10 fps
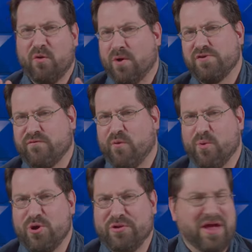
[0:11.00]
the wonderful
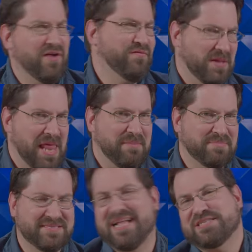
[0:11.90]
world of
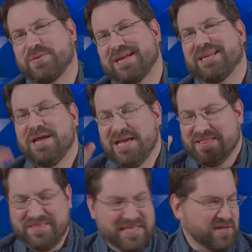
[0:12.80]
clamps. That's right,
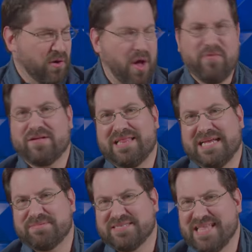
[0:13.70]
these are all the
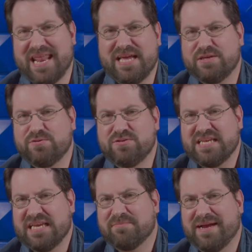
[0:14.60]
clamps that I
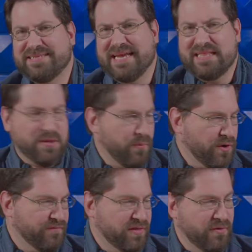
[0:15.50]
use in my daily
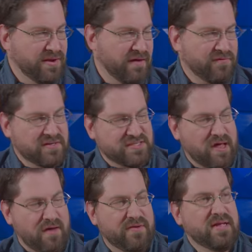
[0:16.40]
workflow. Now first
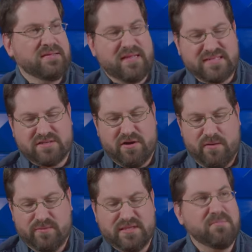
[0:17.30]
off, let's start out with